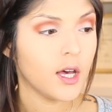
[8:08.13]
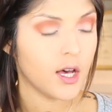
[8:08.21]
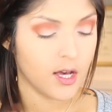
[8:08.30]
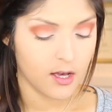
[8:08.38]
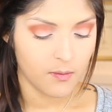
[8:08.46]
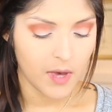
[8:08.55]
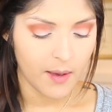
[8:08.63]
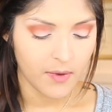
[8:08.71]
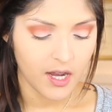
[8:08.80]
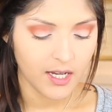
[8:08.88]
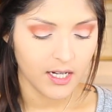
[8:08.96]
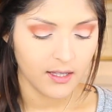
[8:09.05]
I'm
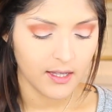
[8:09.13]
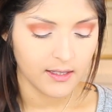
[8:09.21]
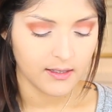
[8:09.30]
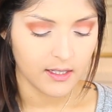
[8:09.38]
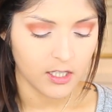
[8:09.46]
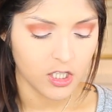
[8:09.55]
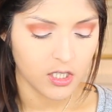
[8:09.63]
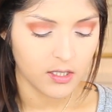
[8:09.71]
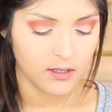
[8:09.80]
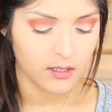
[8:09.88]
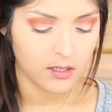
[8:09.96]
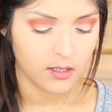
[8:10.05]
not getting that
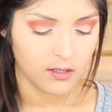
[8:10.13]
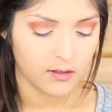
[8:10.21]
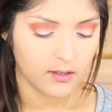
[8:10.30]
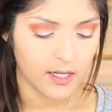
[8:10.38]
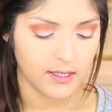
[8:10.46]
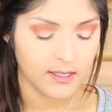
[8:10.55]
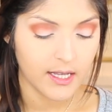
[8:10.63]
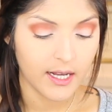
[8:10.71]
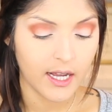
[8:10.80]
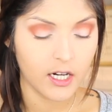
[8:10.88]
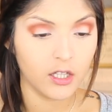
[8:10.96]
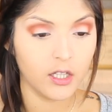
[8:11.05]

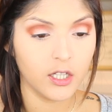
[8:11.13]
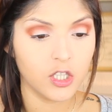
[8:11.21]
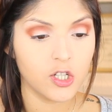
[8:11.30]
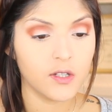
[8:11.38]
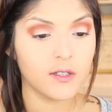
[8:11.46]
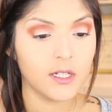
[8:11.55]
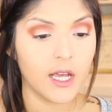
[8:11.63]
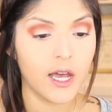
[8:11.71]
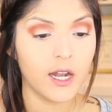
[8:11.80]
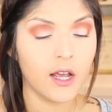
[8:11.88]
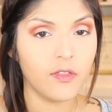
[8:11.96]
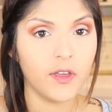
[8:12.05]
sunset kind of look just
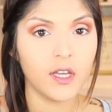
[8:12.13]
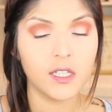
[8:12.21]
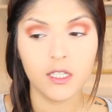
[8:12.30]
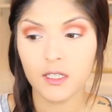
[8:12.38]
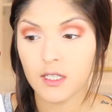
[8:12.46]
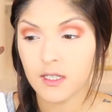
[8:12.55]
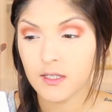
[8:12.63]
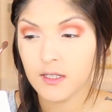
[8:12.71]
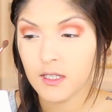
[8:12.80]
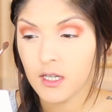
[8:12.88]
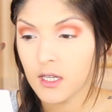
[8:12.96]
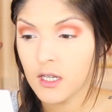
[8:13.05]
yet, and I think it's just because,